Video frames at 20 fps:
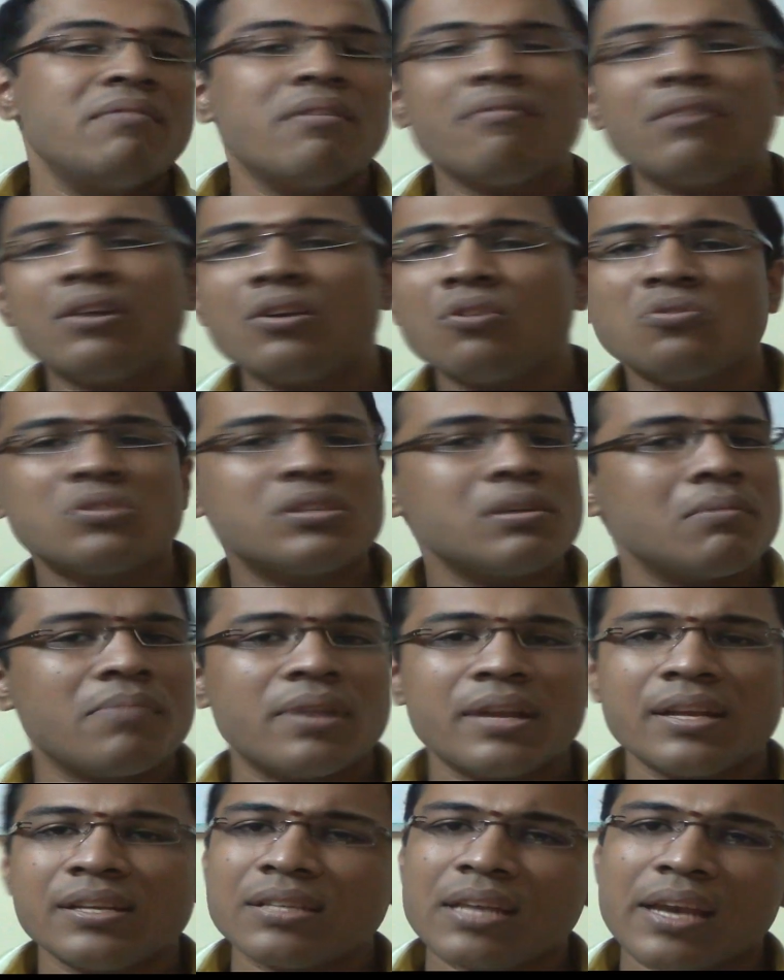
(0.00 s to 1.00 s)
We will do
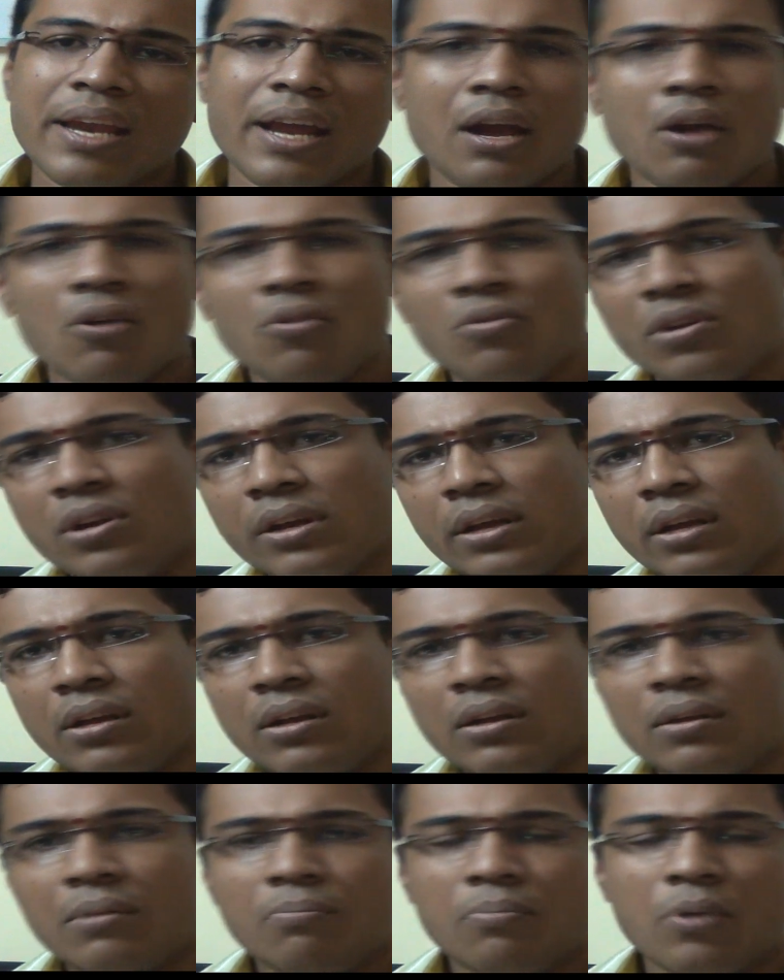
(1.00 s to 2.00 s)
some reasoning out
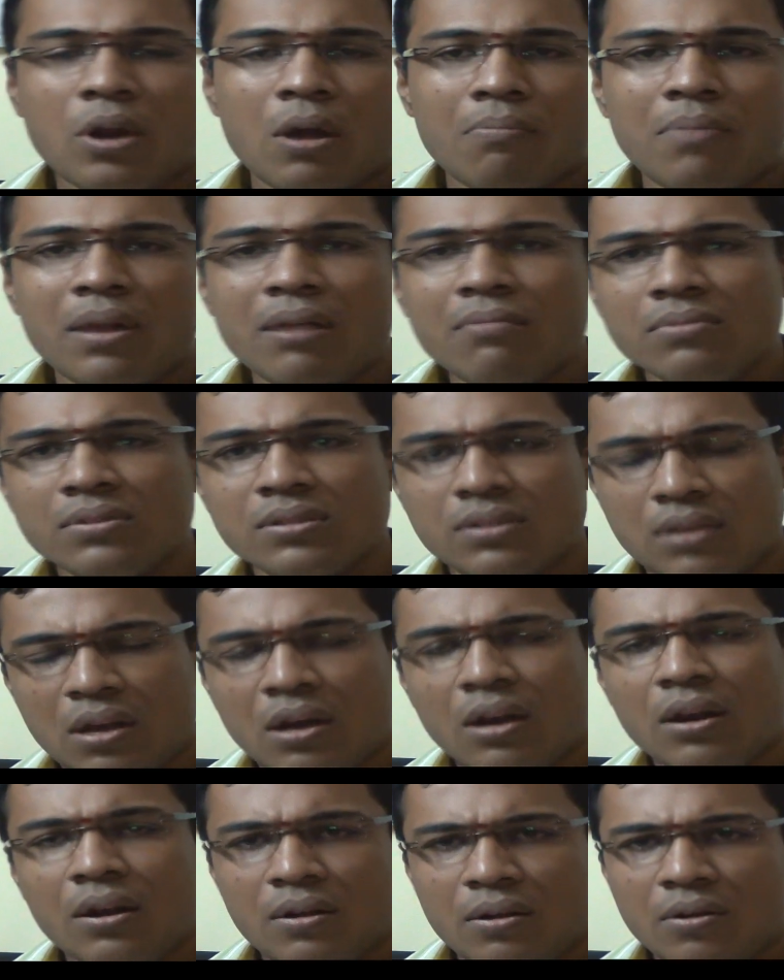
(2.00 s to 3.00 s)
problems
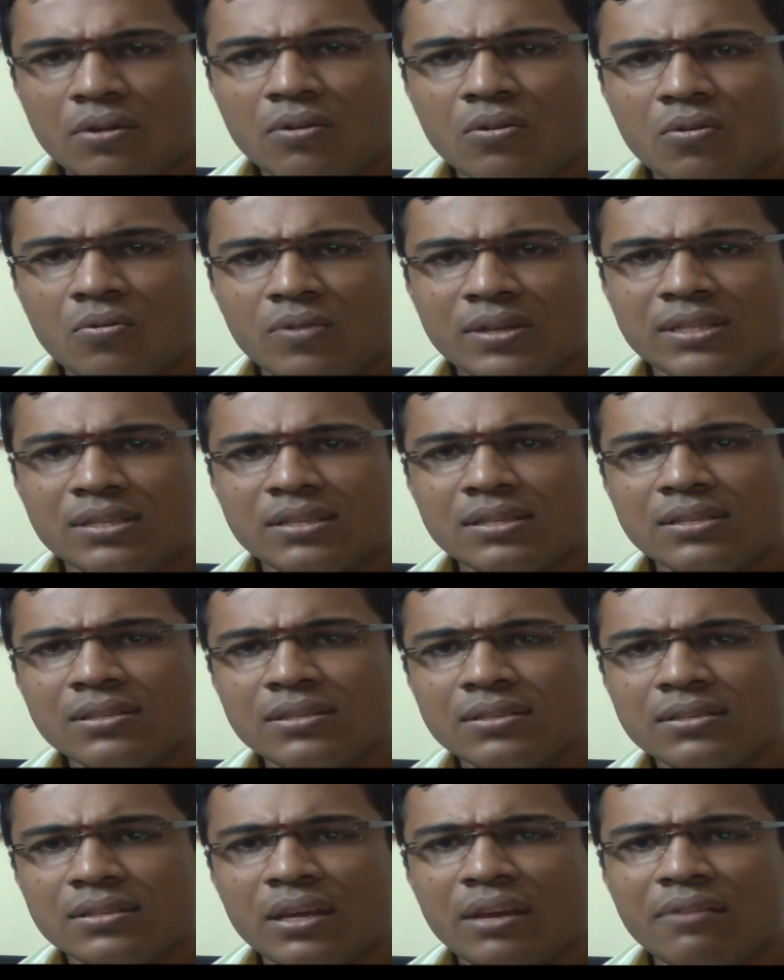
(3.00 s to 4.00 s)
or
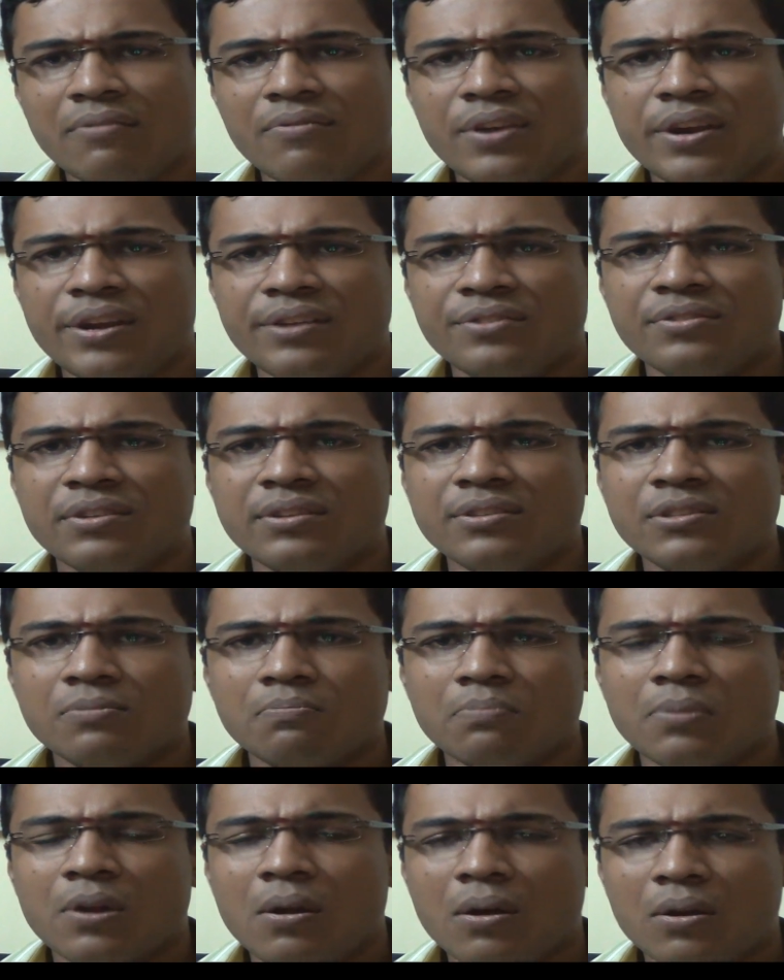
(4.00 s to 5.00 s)
questions, give reasons
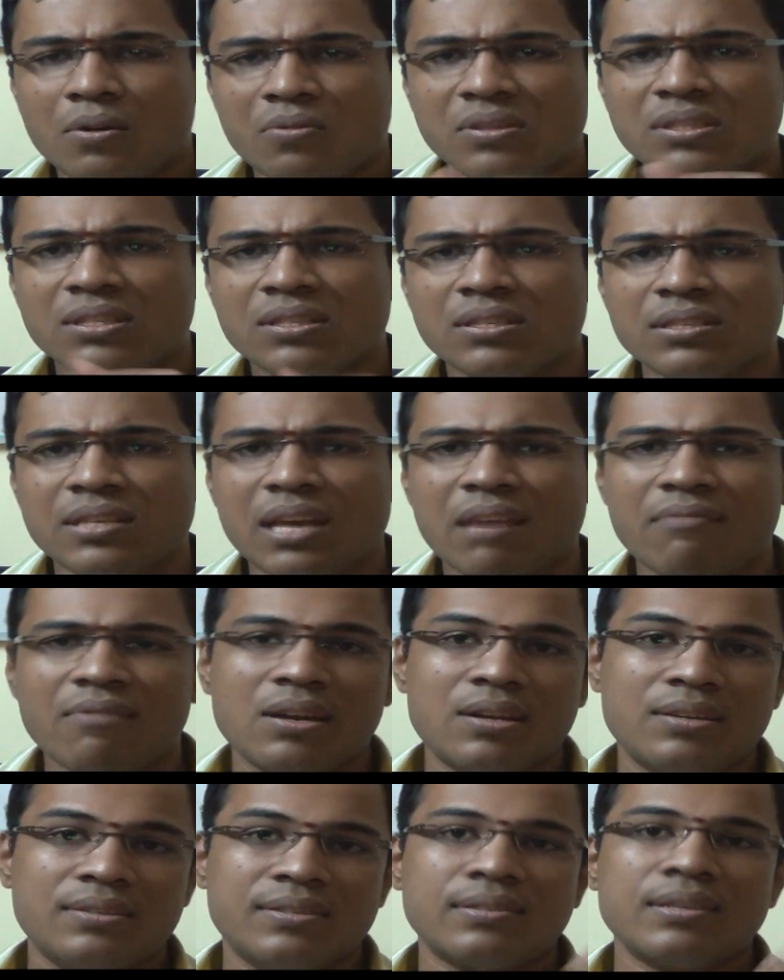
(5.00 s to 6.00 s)
for questions I
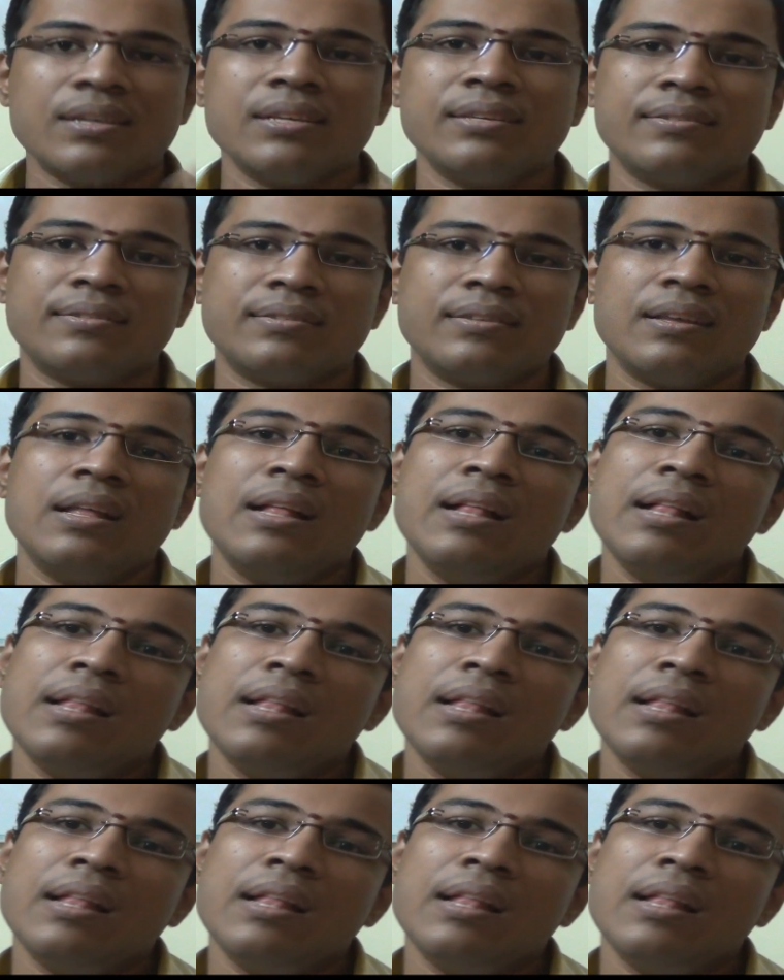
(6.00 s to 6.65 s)
will discuss.